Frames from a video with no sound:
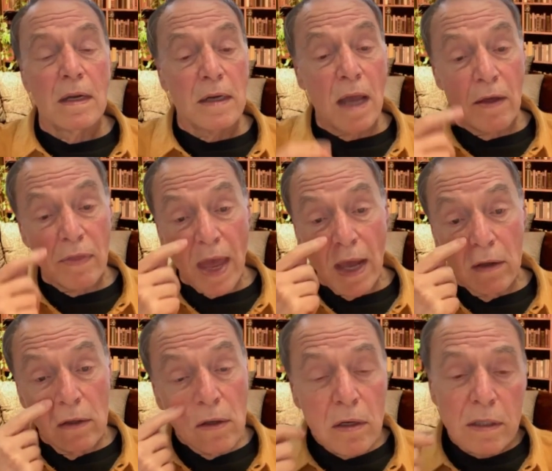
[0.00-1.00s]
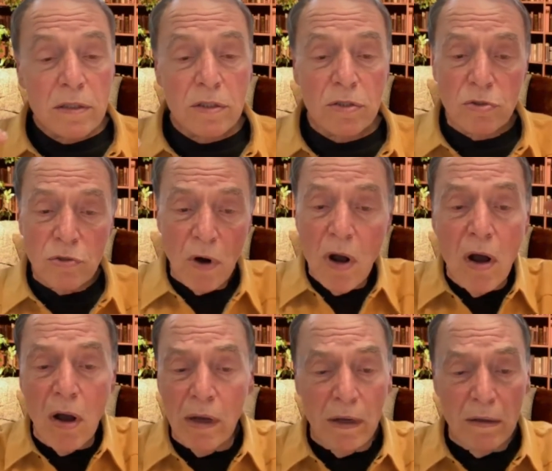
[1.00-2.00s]
Now that looks
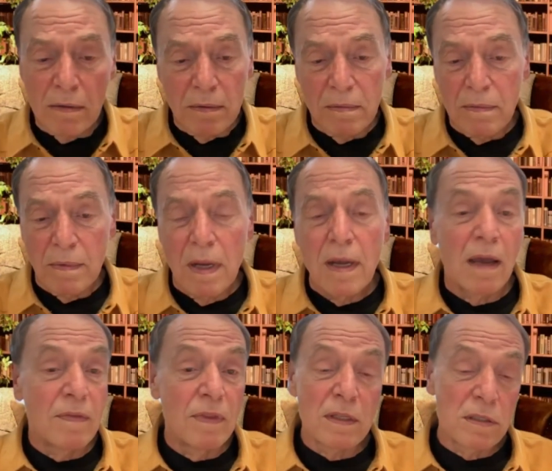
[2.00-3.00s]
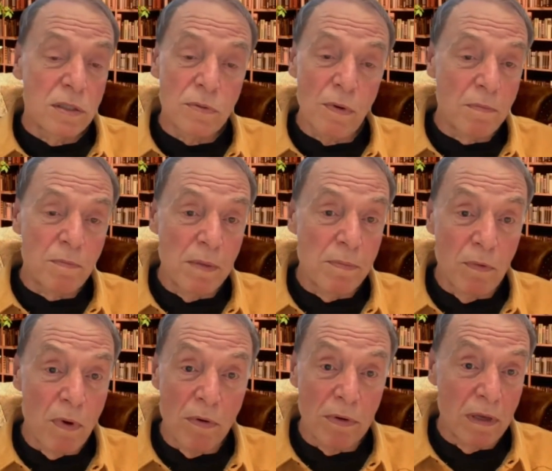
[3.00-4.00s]
strong, and this is what people
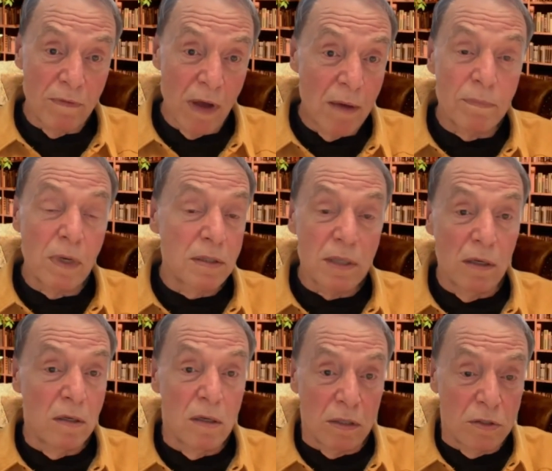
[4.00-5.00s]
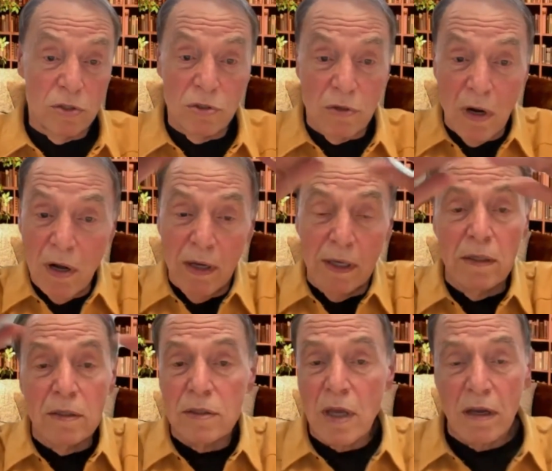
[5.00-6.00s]
won't give up because it looks strong, it
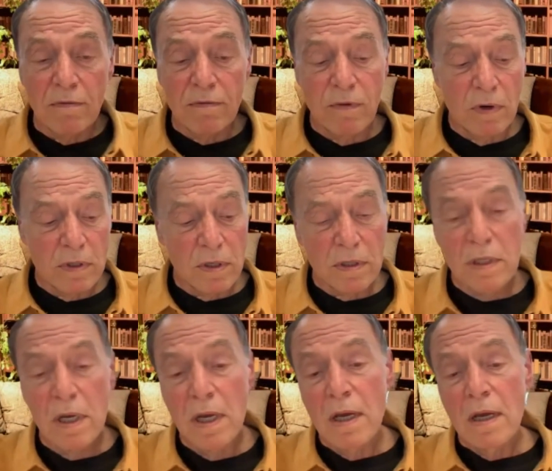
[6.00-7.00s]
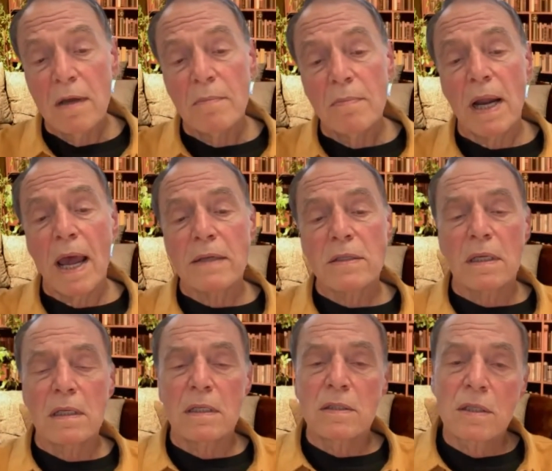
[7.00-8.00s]
looks fortress, but
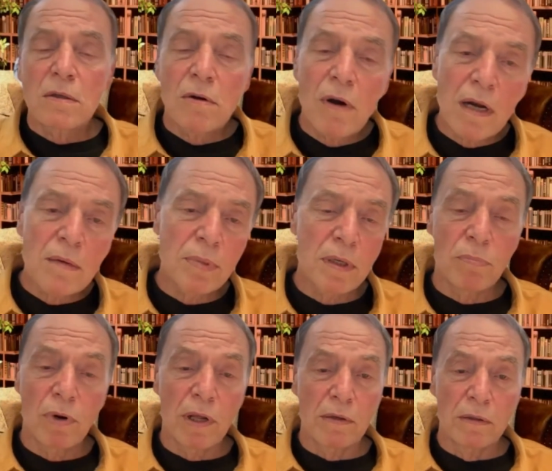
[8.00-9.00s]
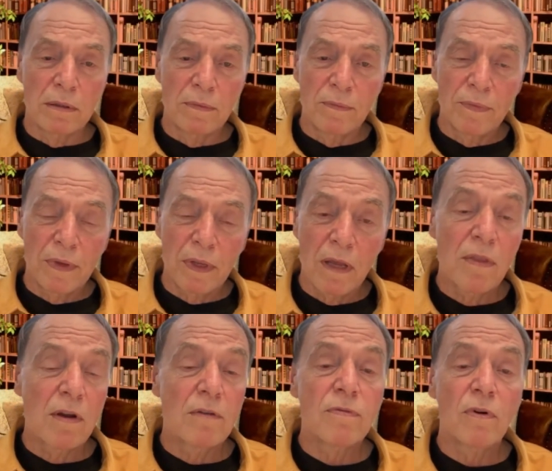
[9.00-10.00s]
actually it's incredibly brittle and
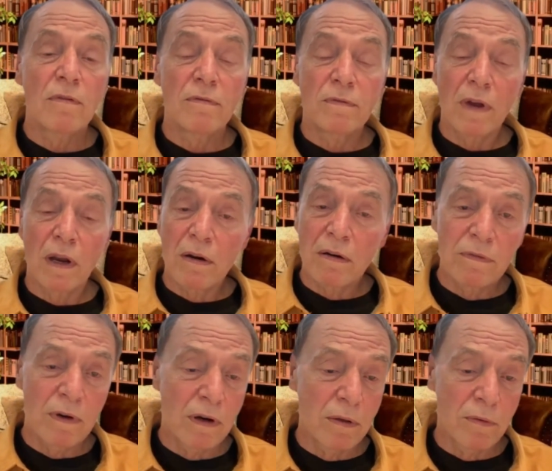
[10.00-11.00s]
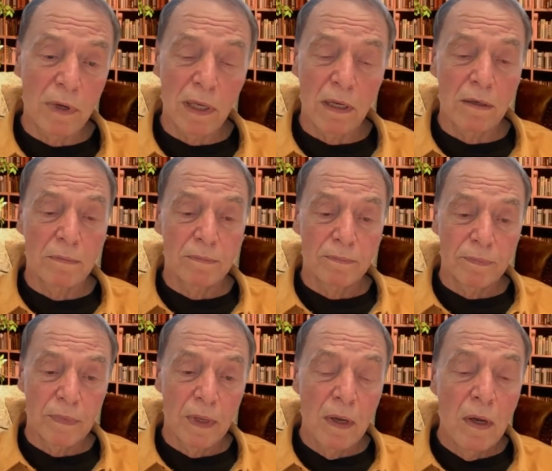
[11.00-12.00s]
therefore very, very weak.
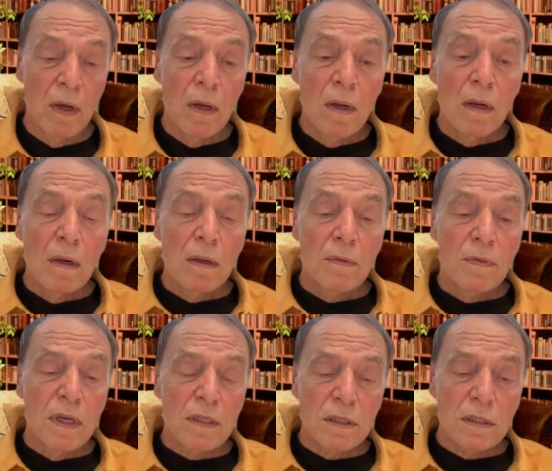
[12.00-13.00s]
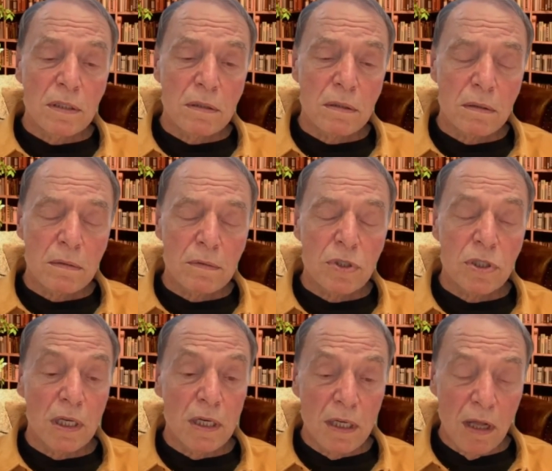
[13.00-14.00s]
This
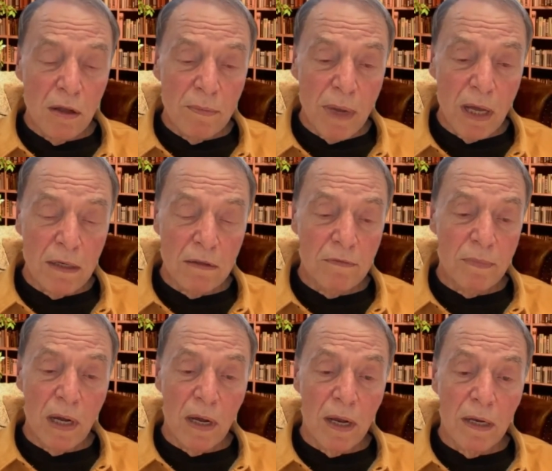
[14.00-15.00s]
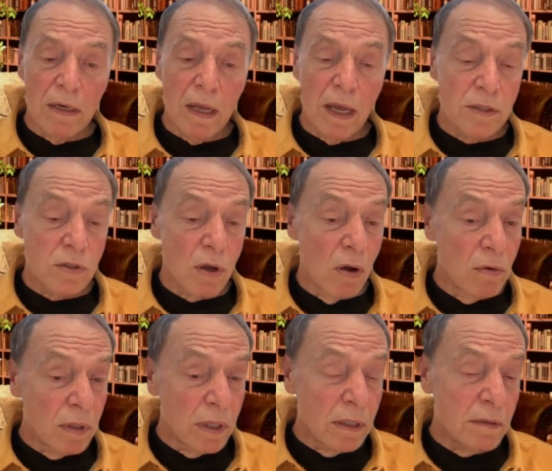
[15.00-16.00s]
citadel model of mind has
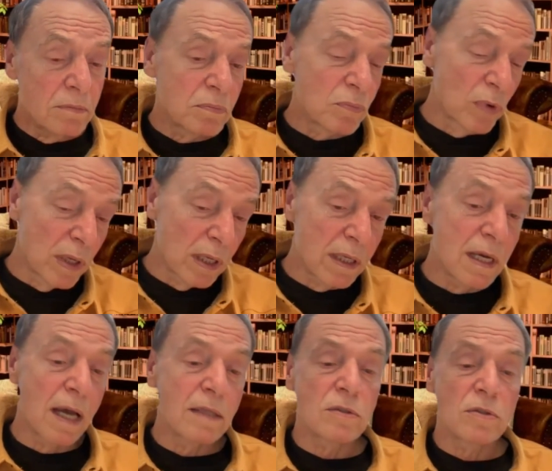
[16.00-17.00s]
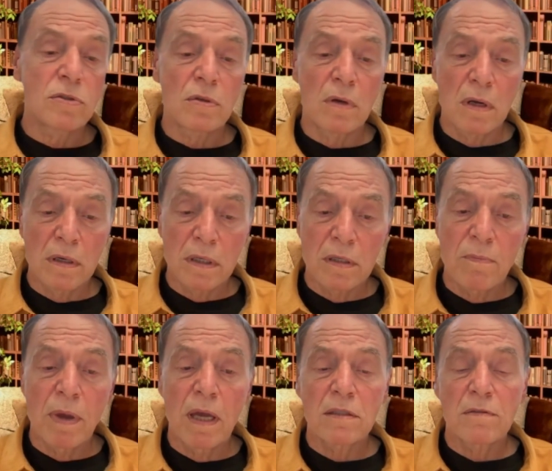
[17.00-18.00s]
only really gotten strong in the
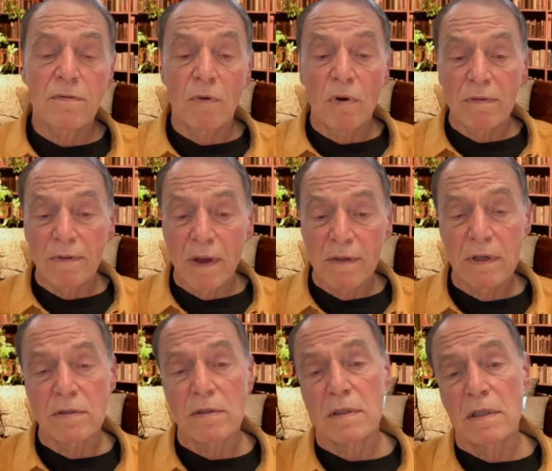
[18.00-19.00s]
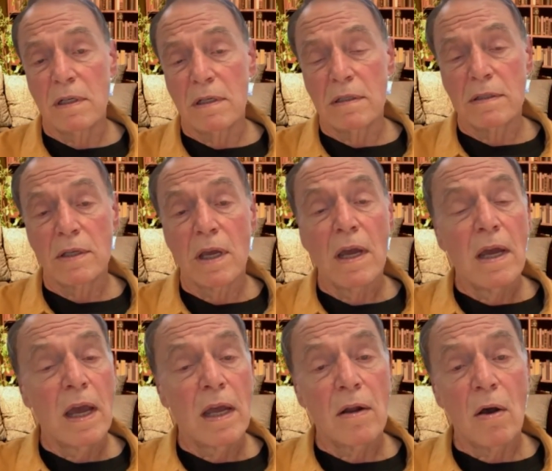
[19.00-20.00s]
past 400 or 500 years,
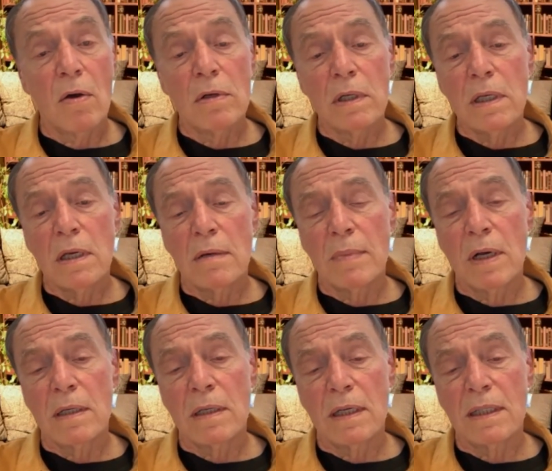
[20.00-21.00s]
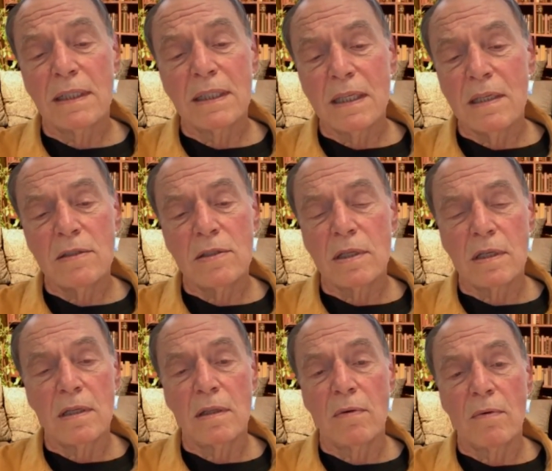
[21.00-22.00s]
and only among elites
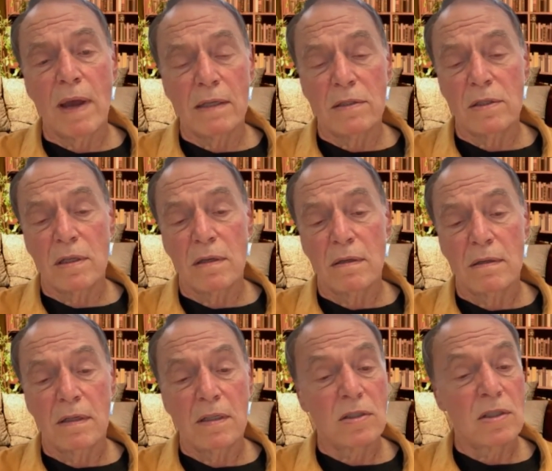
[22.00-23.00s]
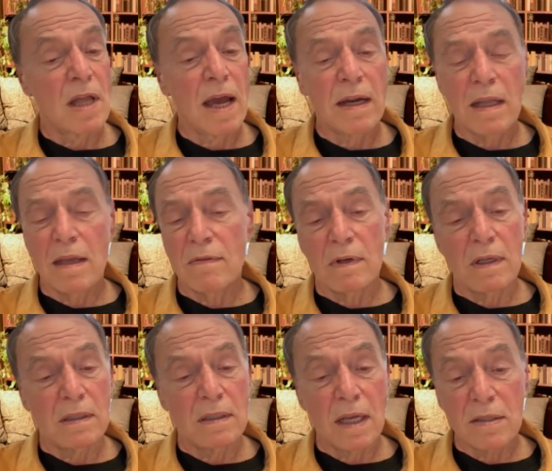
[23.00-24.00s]
in the West. It
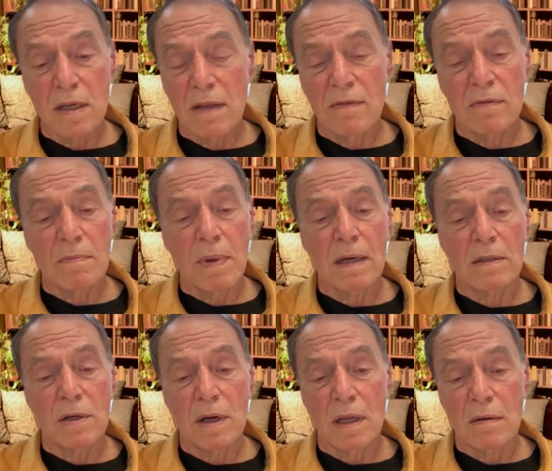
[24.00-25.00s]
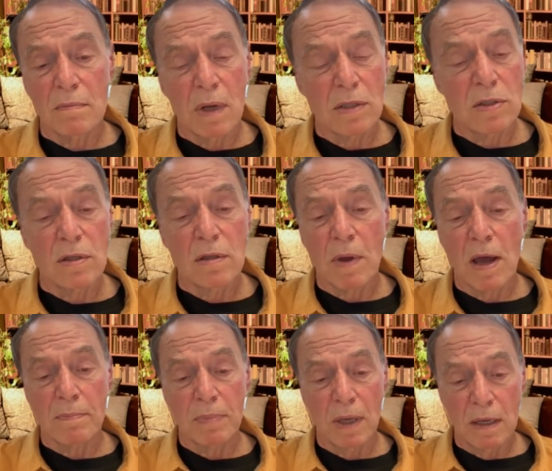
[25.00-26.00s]
doesn't even penetrate much of the
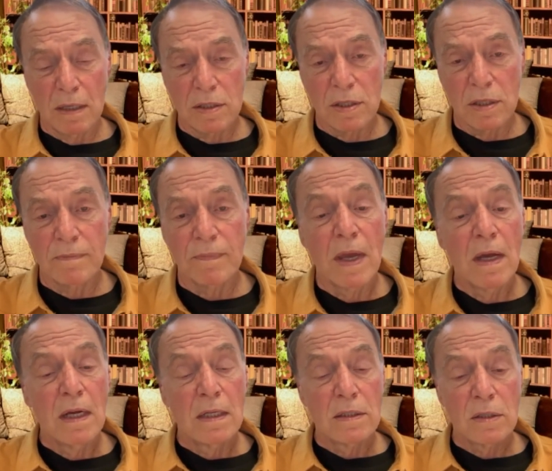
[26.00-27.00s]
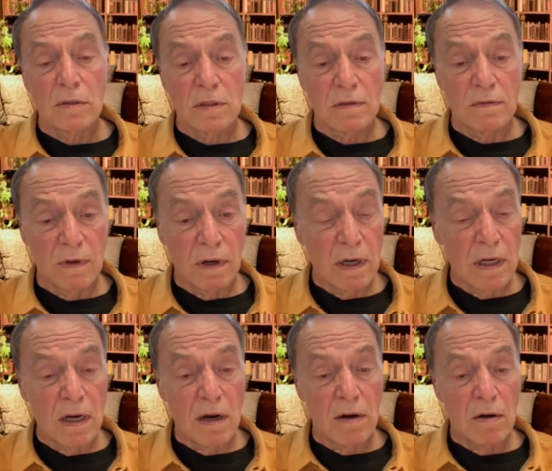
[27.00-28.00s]
population. So it's a very
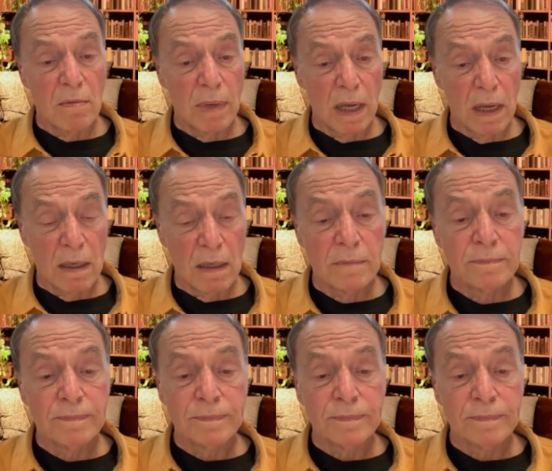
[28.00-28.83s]
narrow band.